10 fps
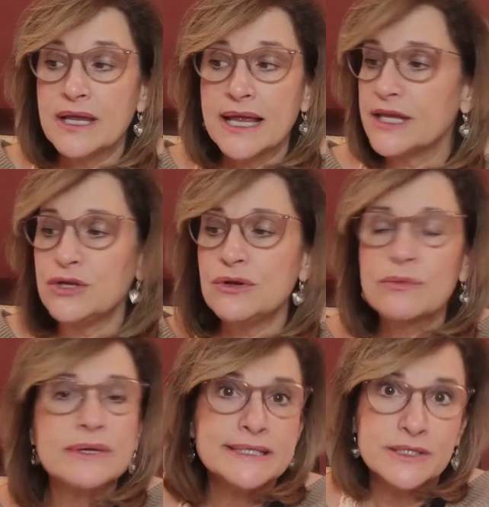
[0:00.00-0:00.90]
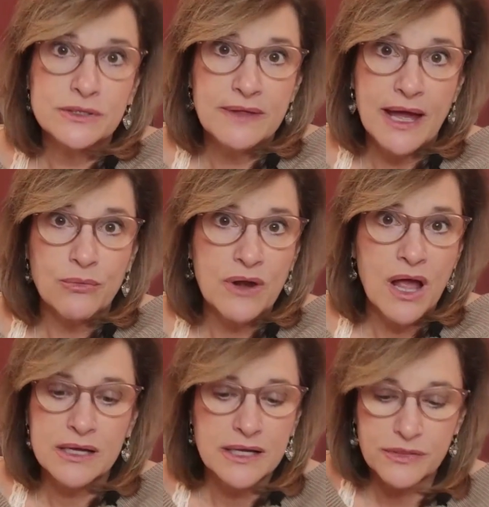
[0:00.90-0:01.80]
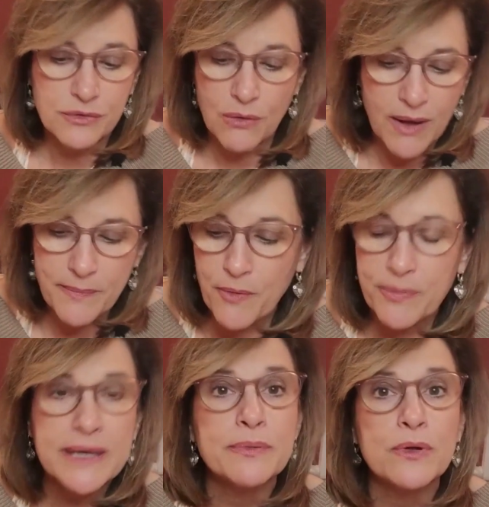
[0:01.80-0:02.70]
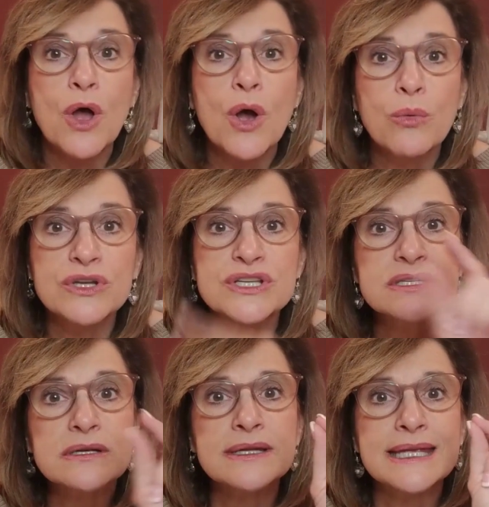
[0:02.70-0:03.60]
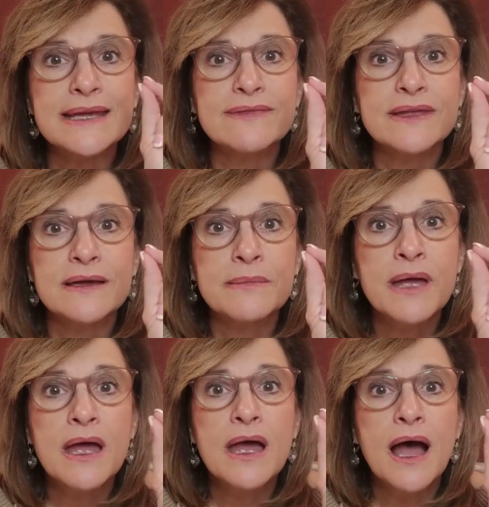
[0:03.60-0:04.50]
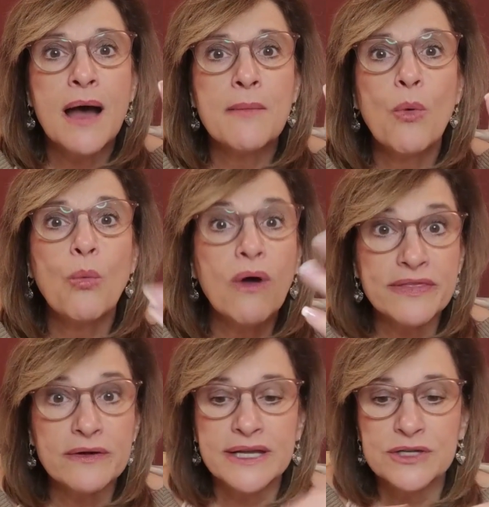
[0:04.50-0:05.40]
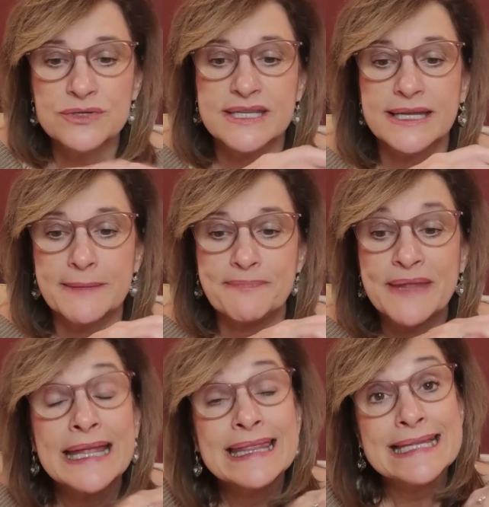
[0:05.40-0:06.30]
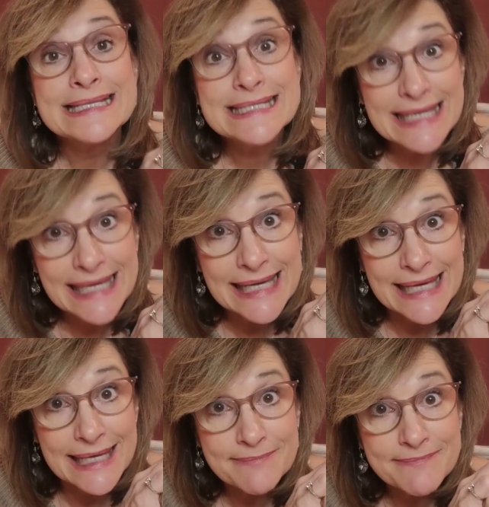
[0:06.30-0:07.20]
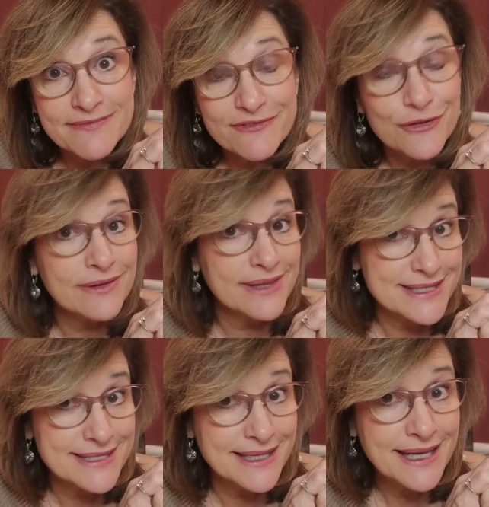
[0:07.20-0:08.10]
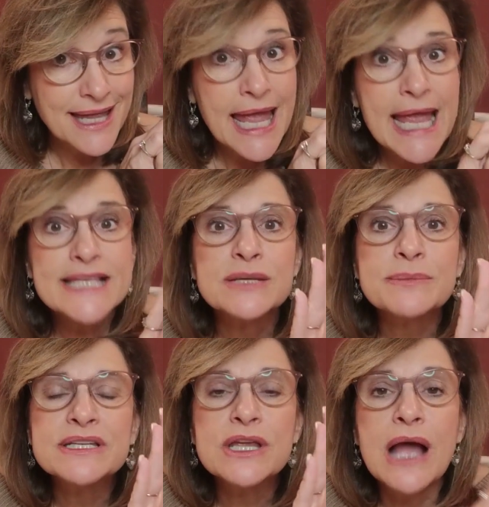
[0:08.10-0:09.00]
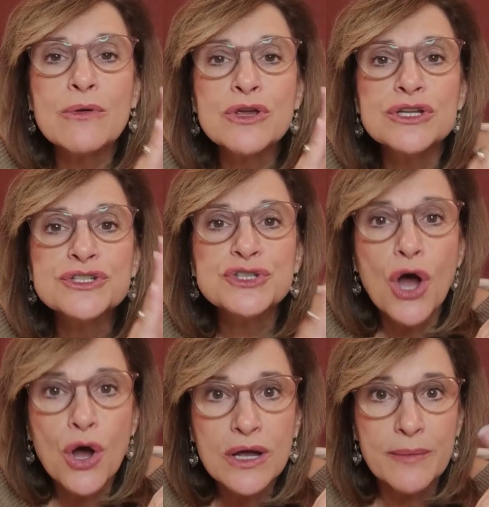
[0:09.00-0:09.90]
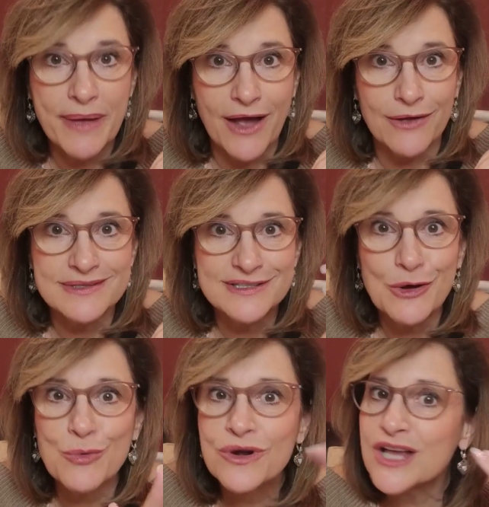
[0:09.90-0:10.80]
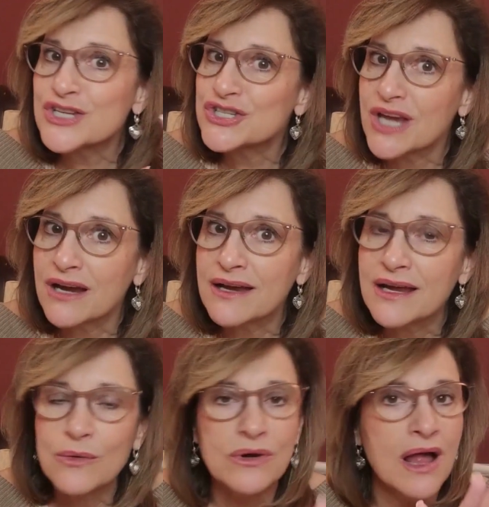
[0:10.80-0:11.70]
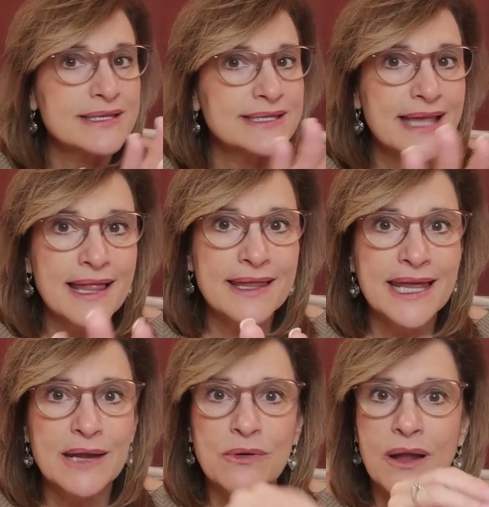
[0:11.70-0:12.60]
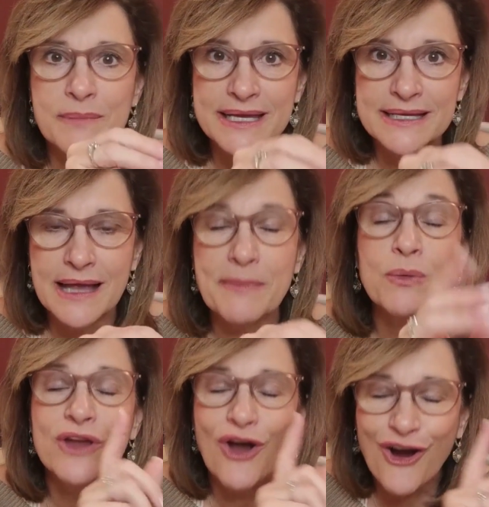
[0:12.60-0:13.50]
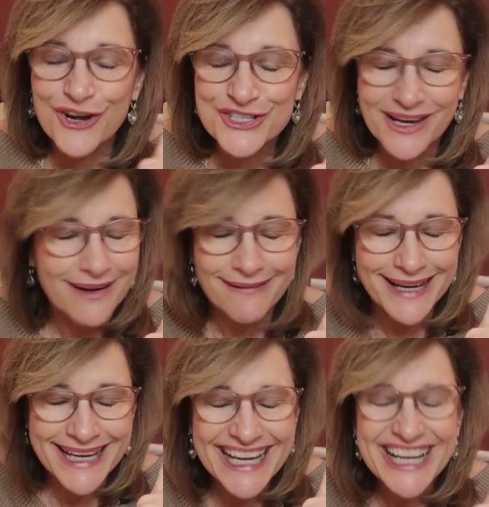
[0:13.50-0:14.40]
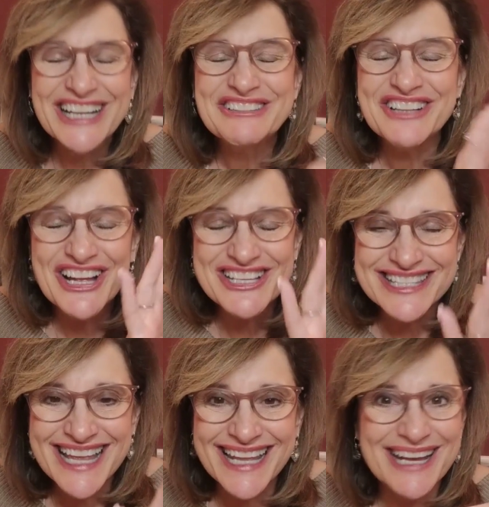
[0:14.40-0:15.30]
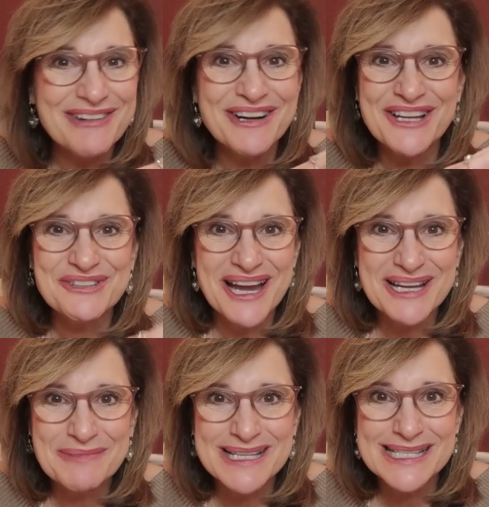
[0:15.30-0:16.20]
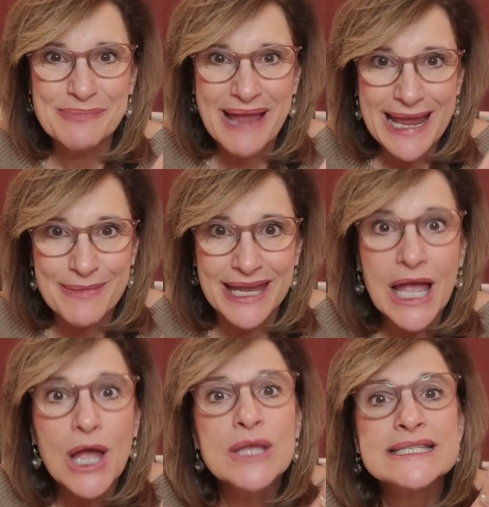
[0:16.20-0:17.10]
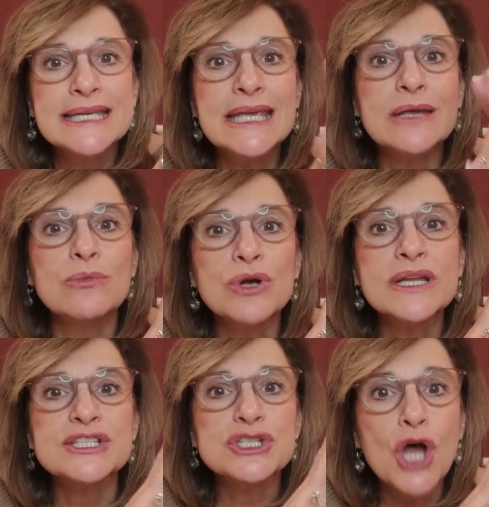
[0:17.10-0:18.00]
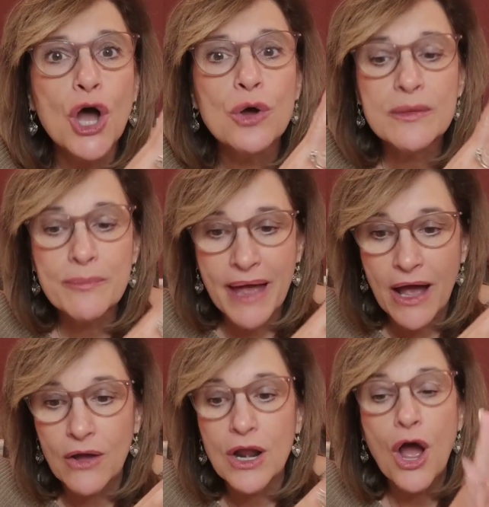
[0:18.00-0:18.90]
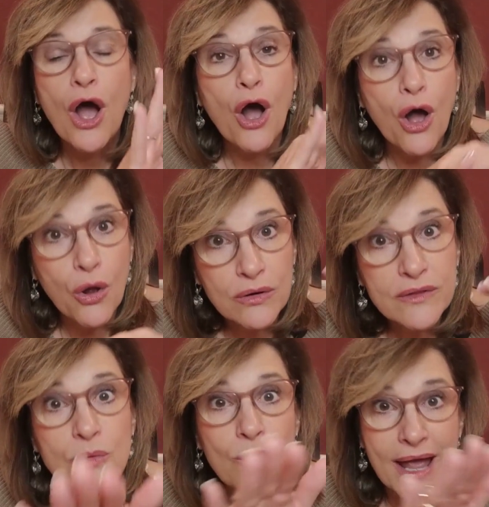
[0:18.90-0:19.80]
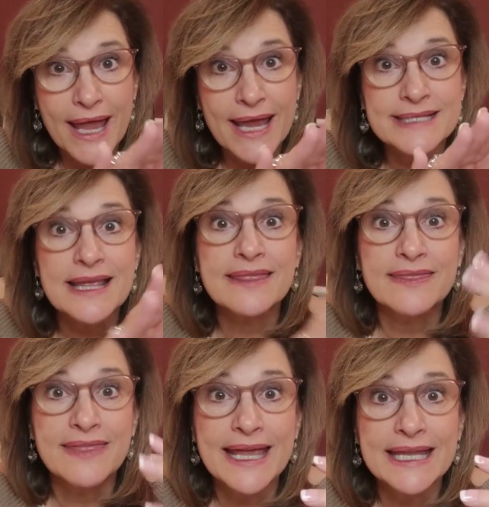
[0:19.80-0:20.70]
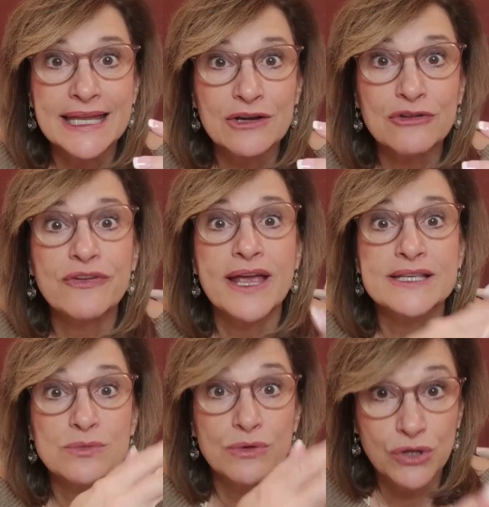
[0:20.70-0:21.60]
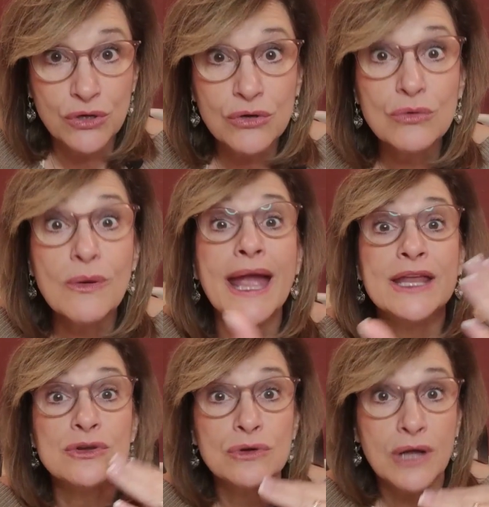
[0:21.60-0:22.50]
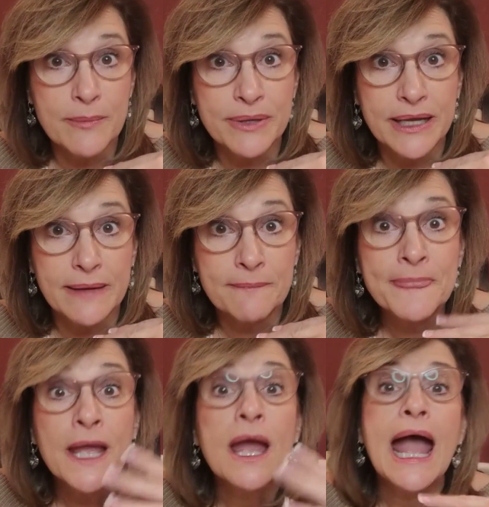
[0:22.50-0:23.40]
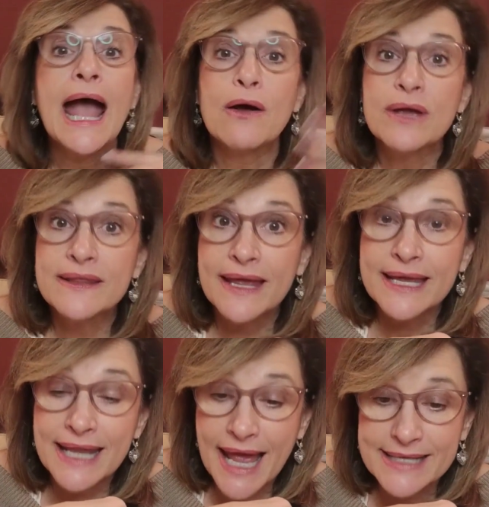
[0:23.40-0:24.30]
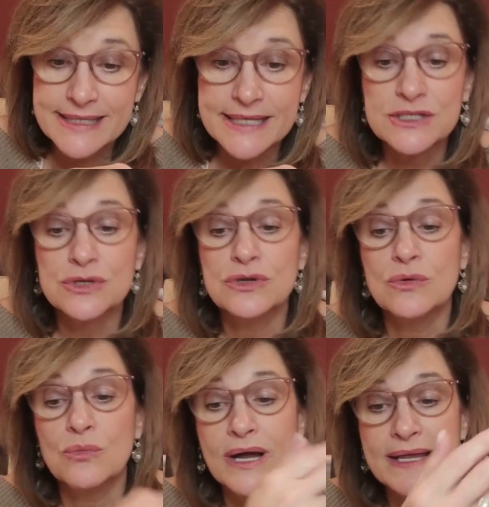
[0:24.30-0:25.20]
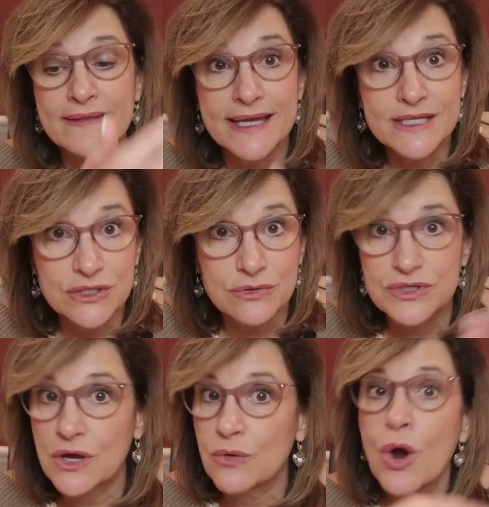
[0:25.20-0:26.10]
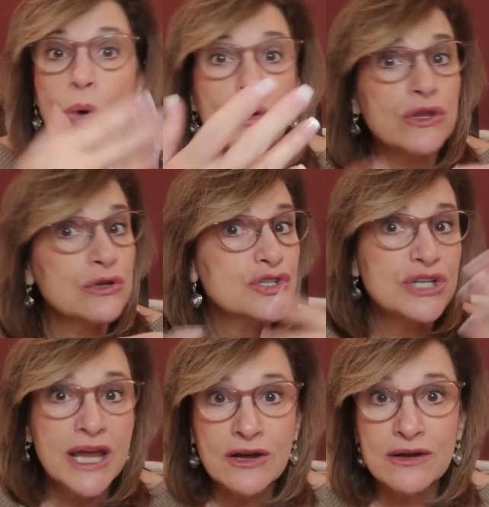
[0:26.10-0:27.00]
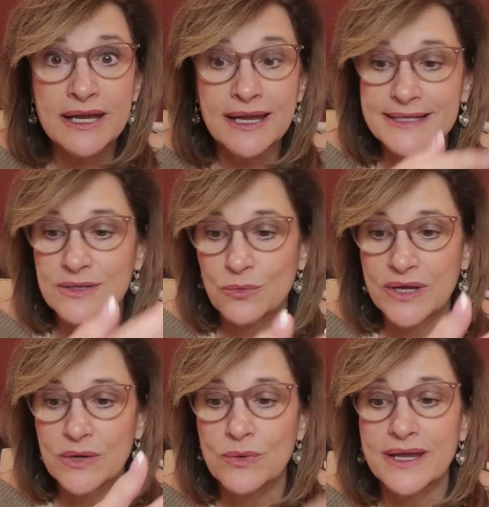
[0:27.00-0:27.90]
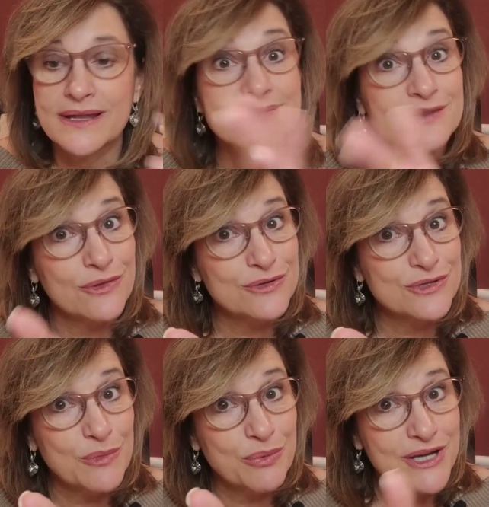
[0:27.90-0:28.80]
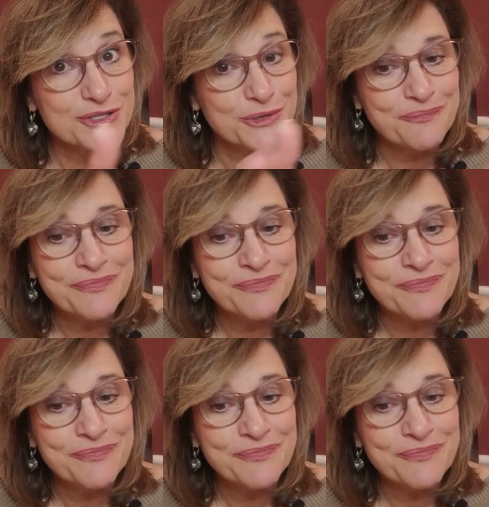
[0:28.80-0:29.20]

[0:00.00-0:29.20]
You don't need to do that. We're not going to throw up on people. We're just going to give them what they're interested in. Then T for listening is going to be, I want you to talk about. So we're not sharing, we're not selling, and we're not being, we are sharing, we're not selling, and we're not trying to be spammy. T, we're going to talk about all of the ways that they can interface with you and your company. How can they get access to you? What can they do? So when you're sharing, it's a win-win, so there's no pressure.